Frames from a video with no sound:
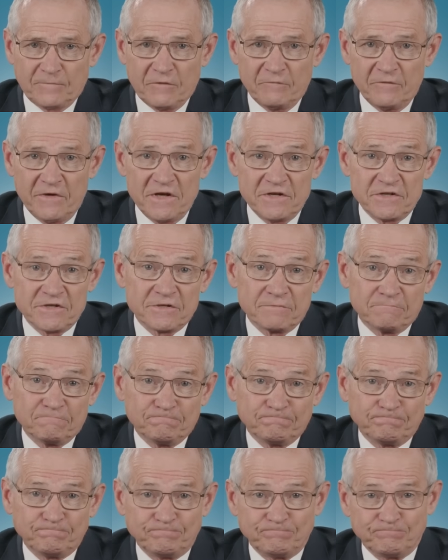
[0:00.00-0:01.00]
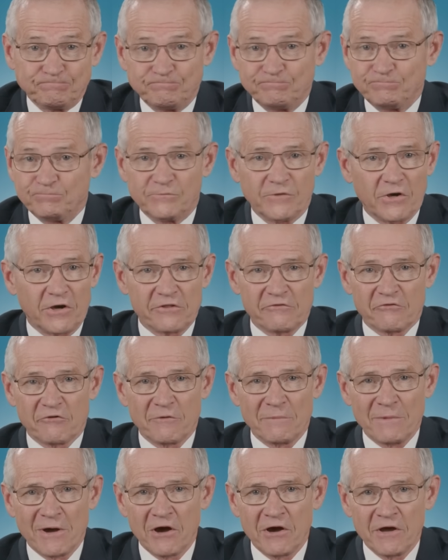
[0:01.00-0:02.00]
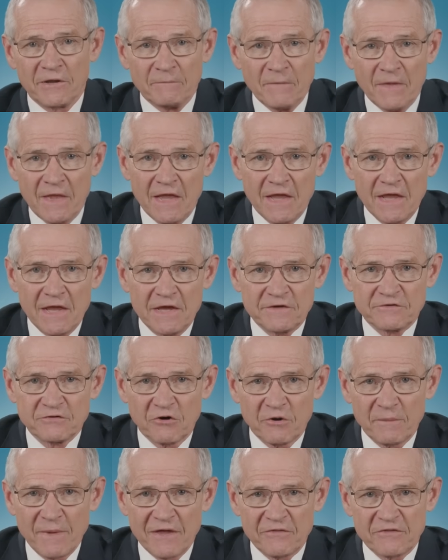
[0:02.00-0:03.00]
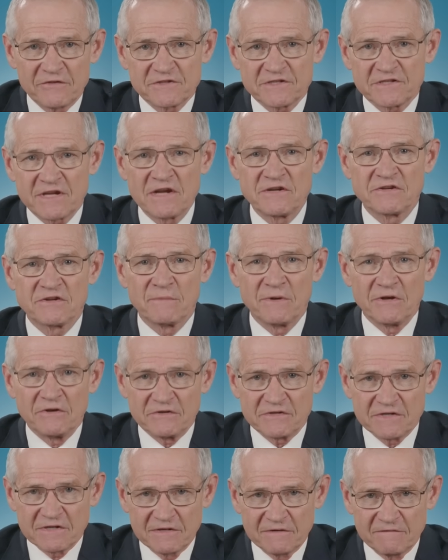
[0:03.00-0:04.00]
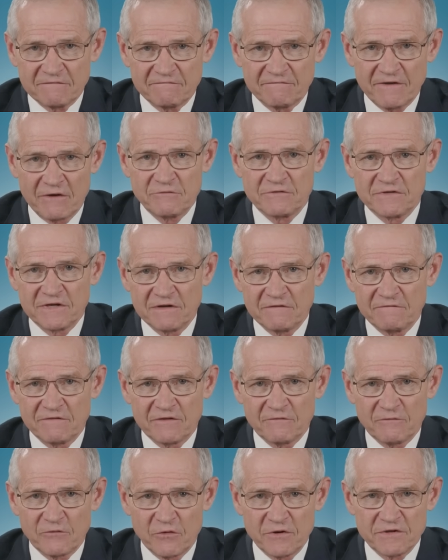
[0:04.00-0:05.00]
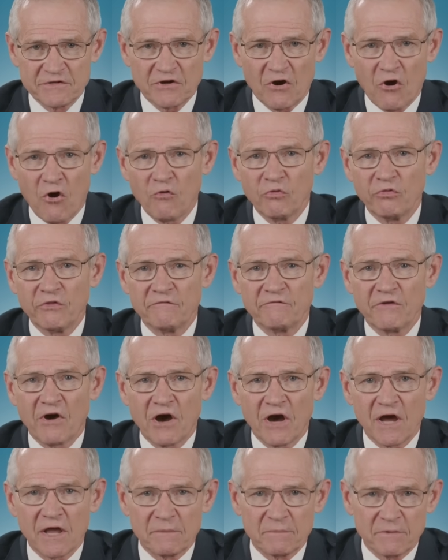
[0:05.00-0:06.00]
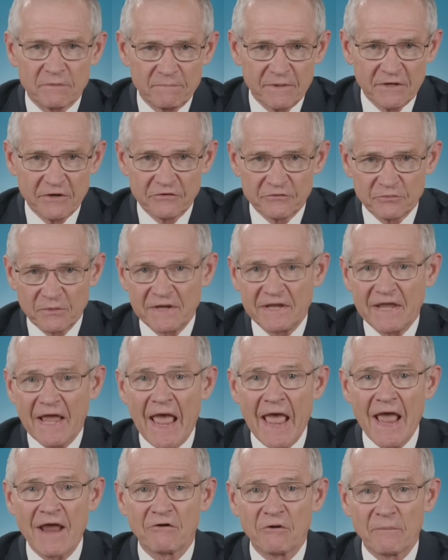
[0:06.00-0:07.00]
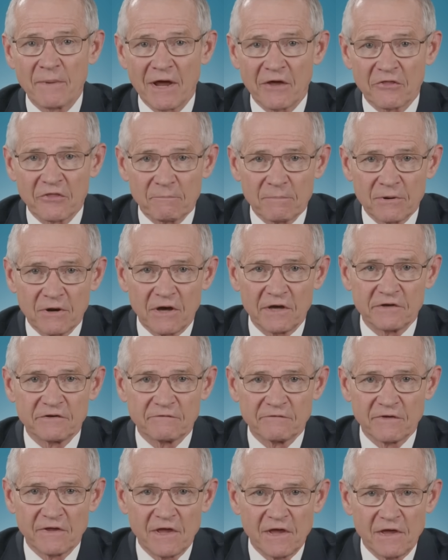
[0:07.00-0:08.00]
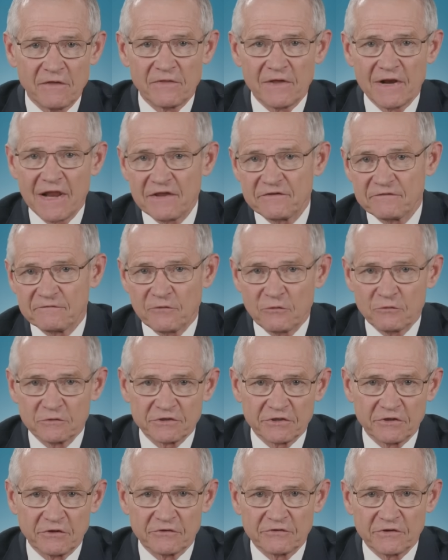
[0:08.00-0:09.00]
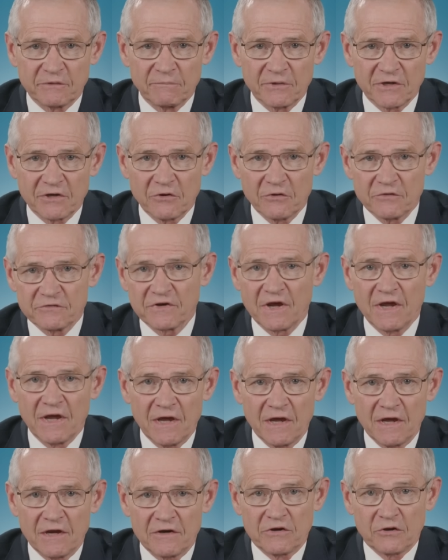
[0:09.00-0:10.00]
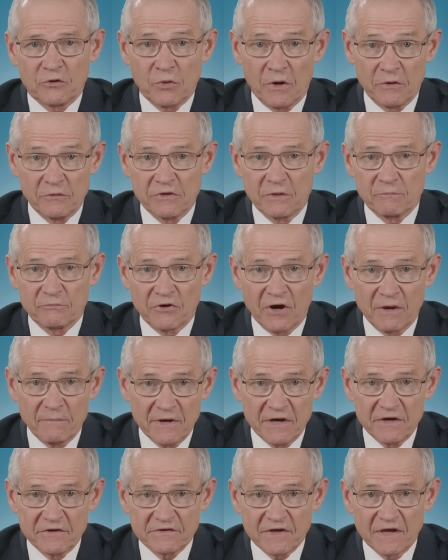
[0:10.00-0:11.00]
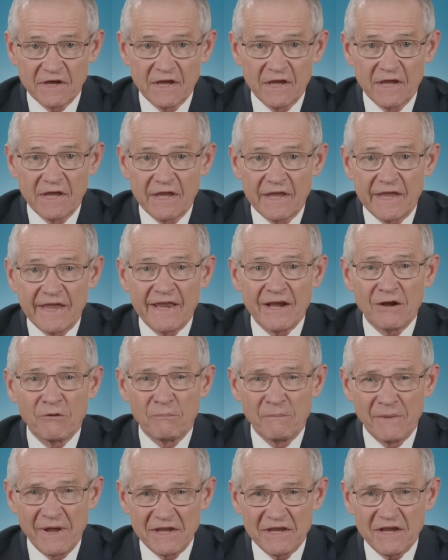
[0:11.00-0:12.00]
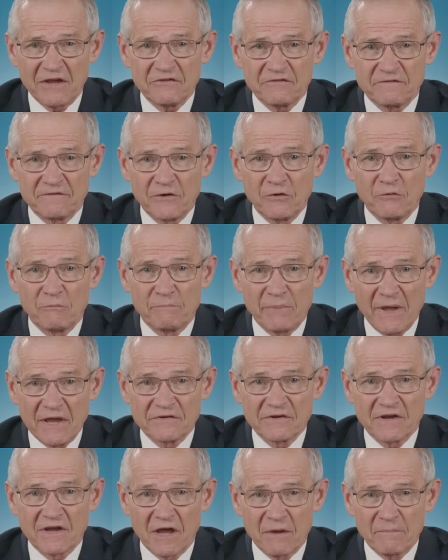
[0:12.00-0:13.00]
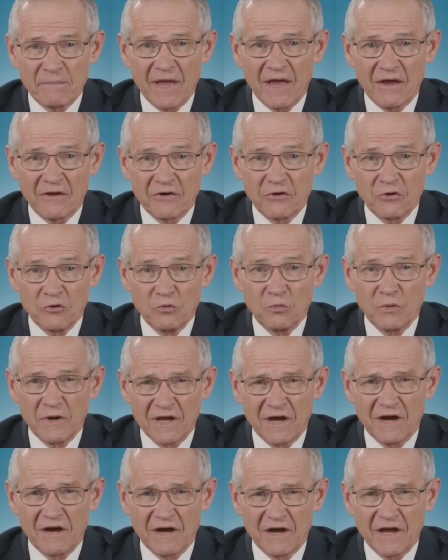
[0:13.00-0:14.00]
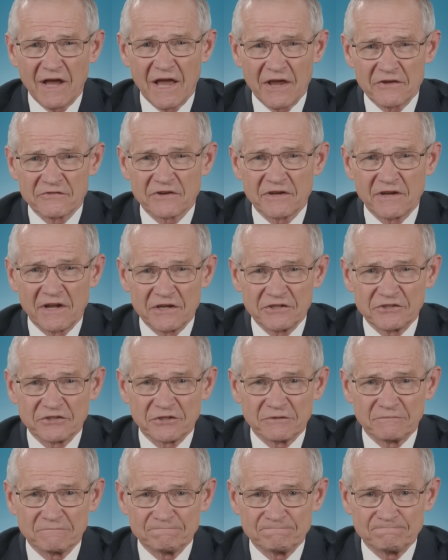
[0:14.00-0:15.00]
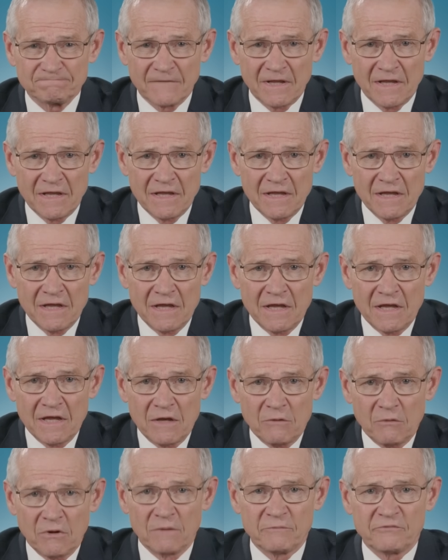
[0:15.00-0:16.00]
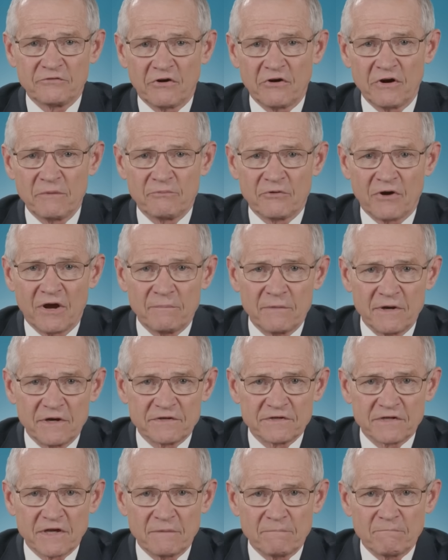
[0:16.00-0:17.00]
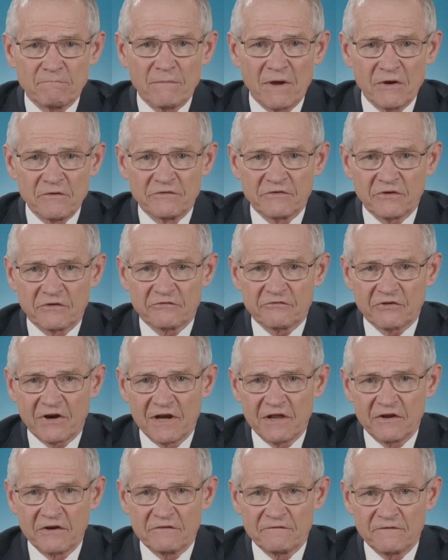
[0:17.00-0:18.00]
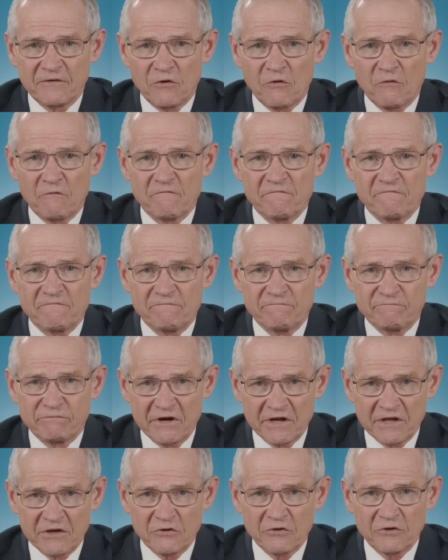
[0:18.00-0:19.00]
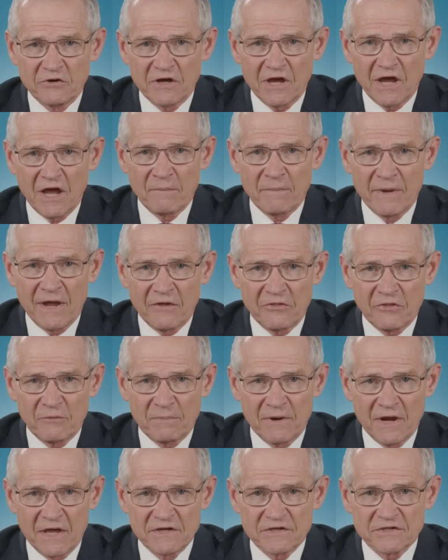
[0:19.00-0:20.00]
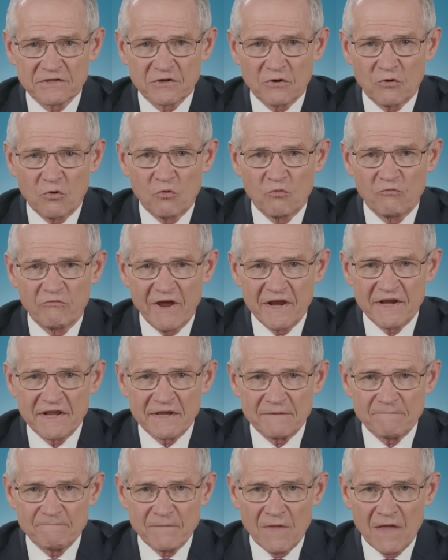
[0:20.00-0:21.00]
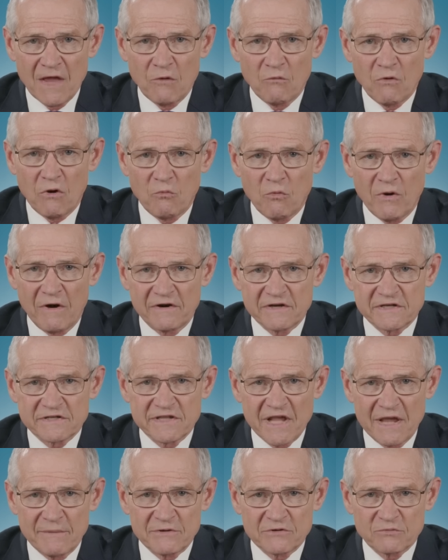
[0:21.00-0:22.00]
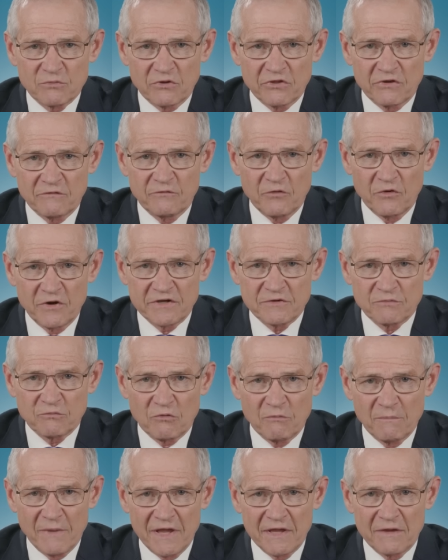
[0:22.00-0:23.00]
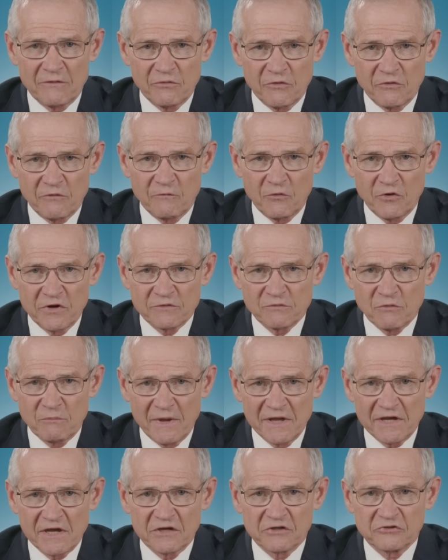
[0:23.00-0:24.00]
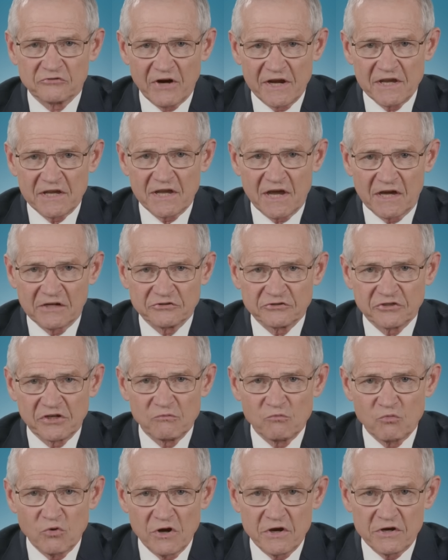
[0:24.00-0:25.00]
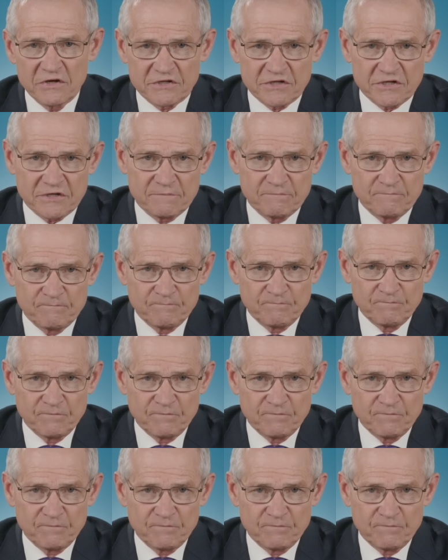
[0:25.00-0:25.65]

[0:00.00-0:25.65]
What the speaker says: Convinced? Neither am I. It's all about the sentiment, voting for The Voice on the vibe, because we care about the plight of the less fortunate and because, to quote the Prime Minister, it'll make us feel better about who we are as a nation. Well, I'm sorry, Prime Minister, most Australians feel pretty good about the place already. What worries them is what The Voice will make a great country worse.